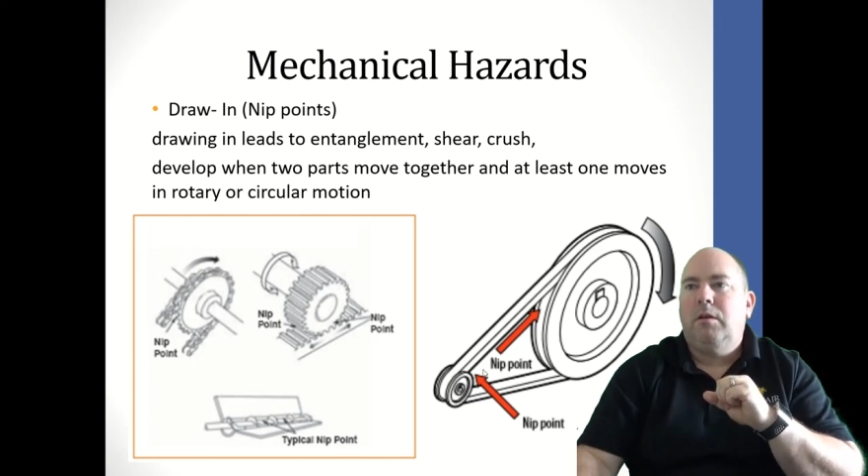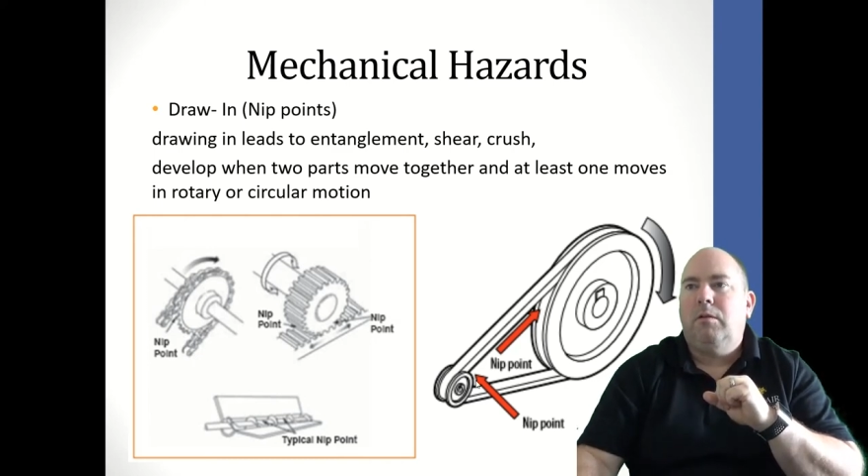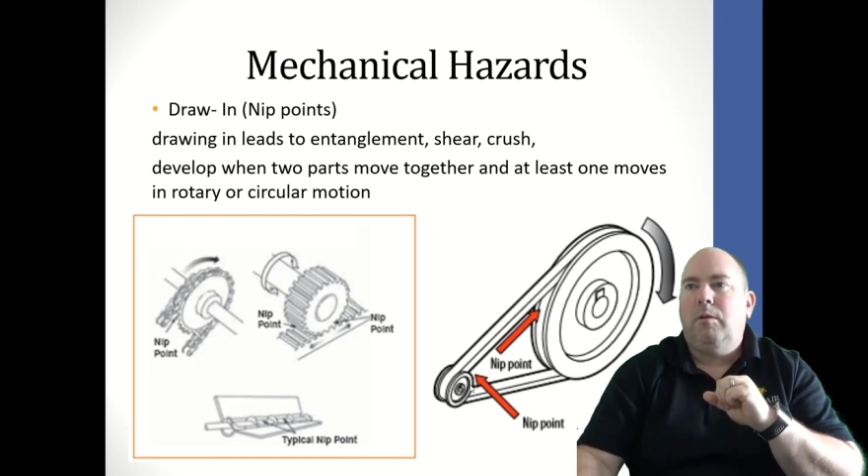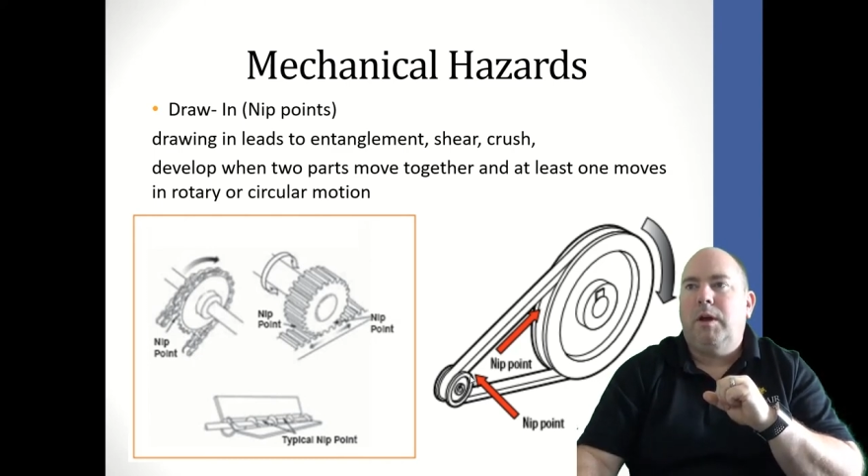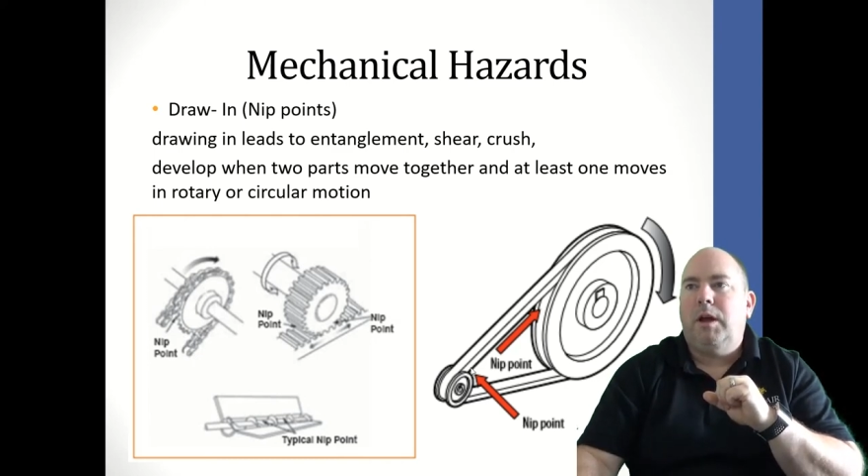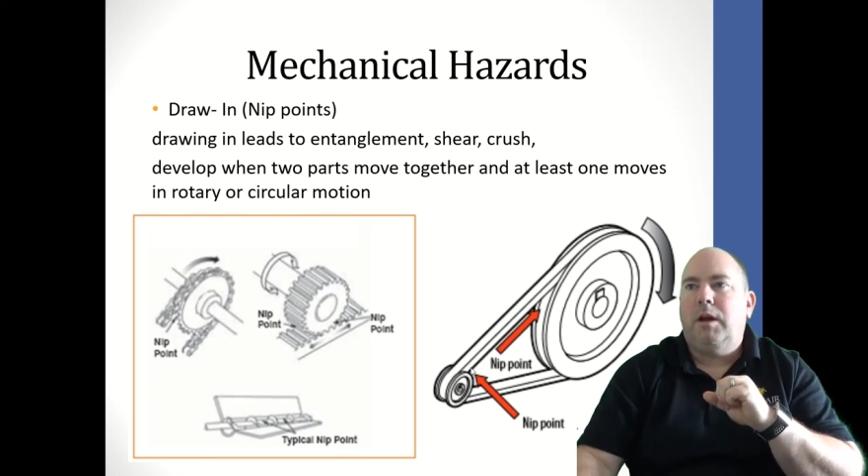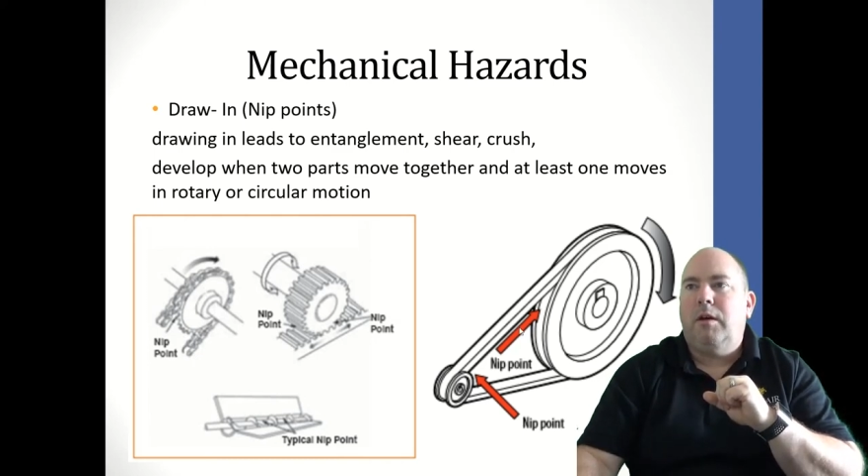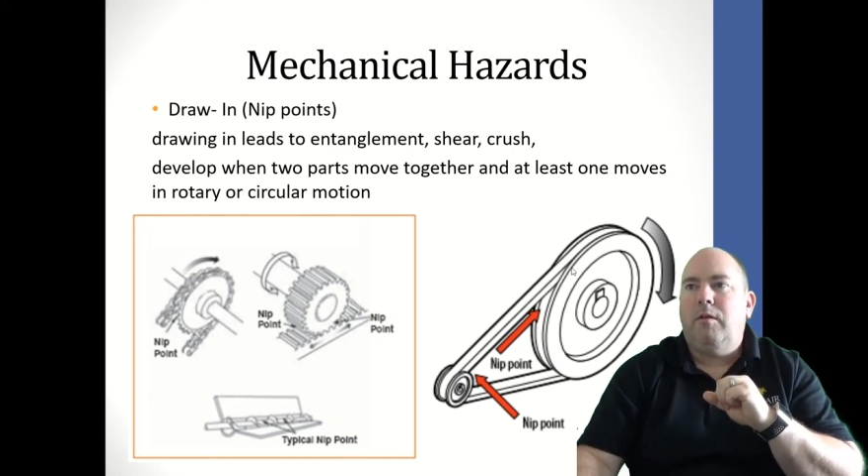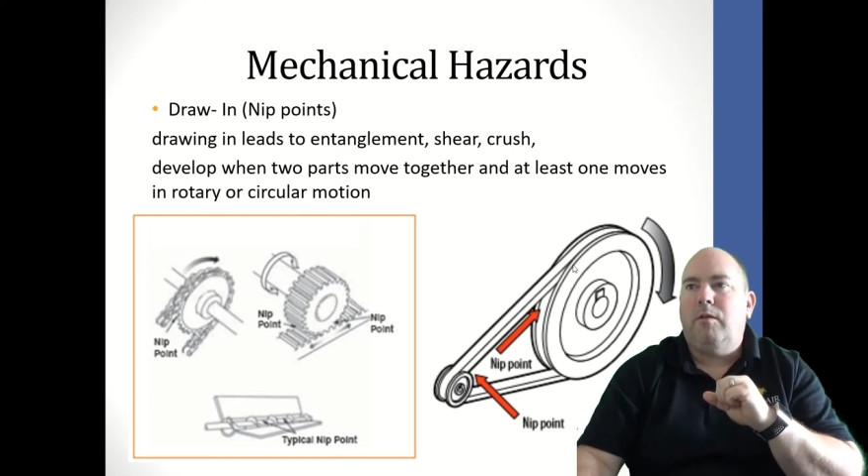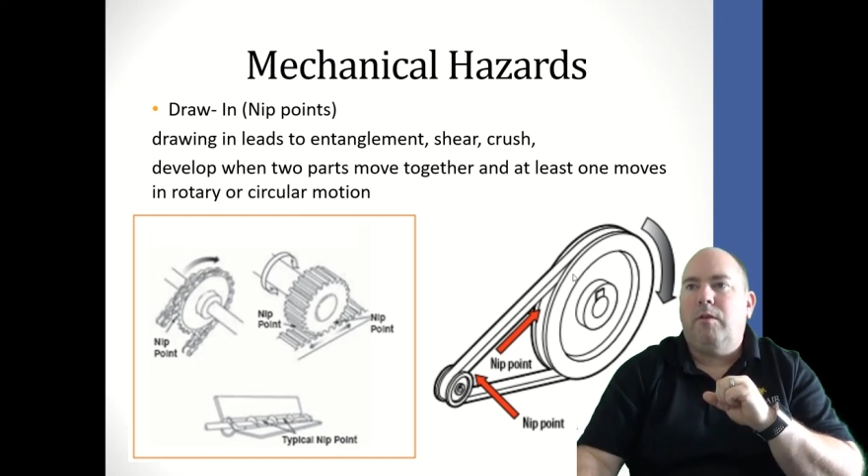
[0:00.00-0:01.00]
where we
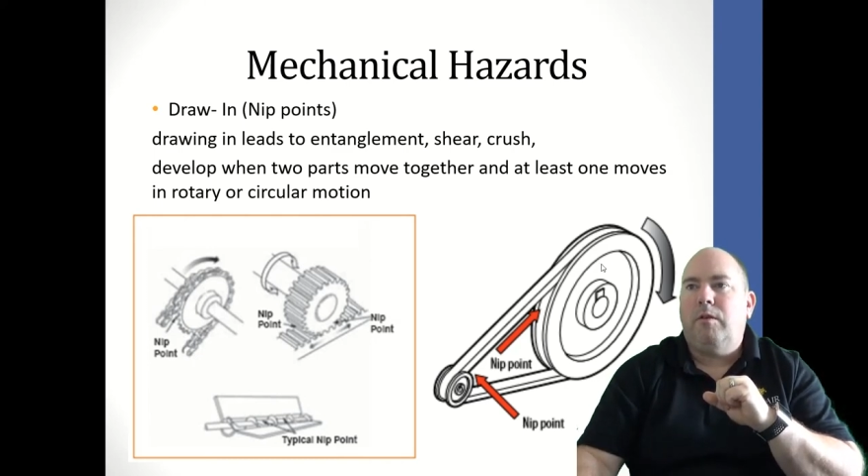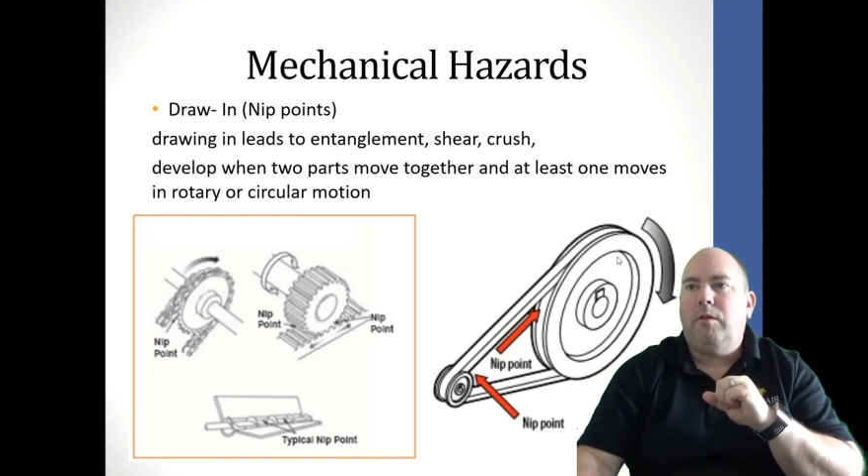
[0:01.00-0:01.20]
have